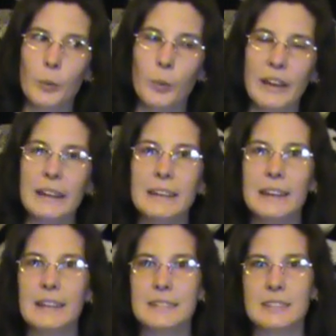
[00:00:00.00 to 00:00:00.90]
we can
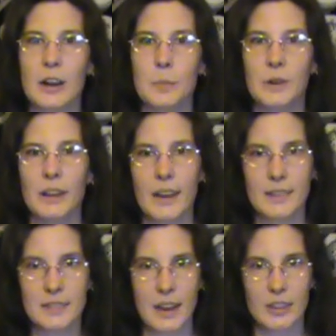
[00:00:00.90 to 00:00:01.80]
get zombie-like
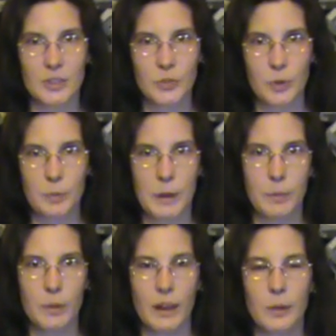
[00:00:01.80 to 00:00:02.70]
states from people,